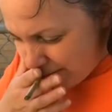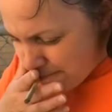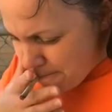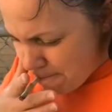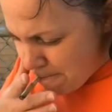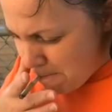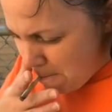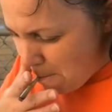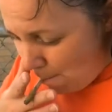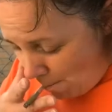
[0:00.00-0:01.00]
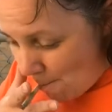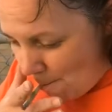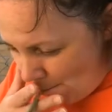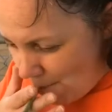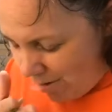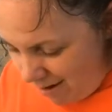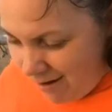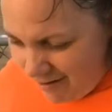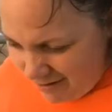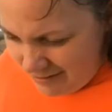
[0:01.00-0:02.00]
that mm-hmm.
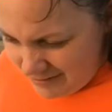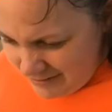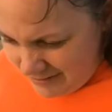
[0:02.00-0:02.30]
for